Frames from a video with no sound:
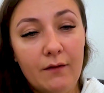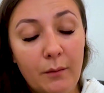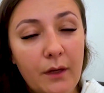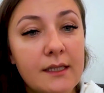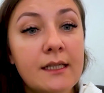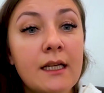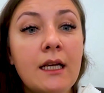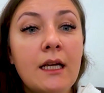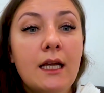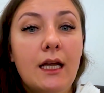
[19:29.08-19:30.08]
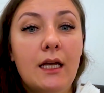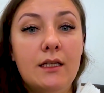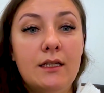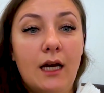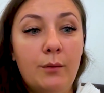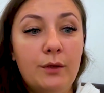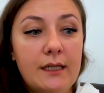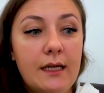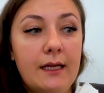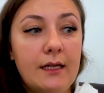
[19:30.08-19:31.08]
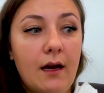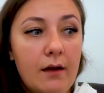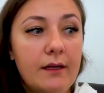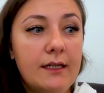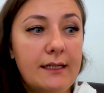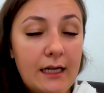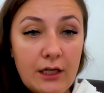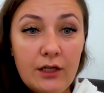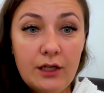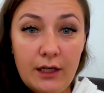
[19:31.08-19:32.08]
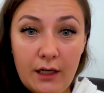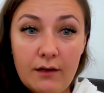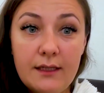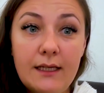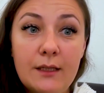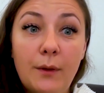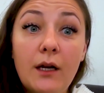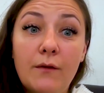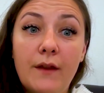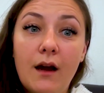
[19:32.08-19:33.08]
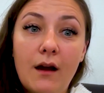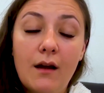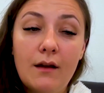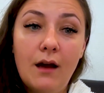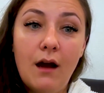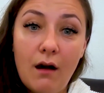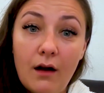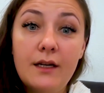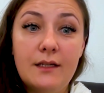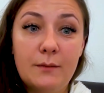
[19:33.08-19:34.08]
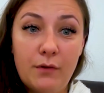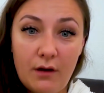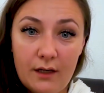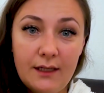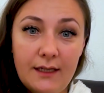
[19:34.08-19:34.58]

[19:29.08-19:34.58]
month. And I would say that hiring data engineers is one of the hardest part.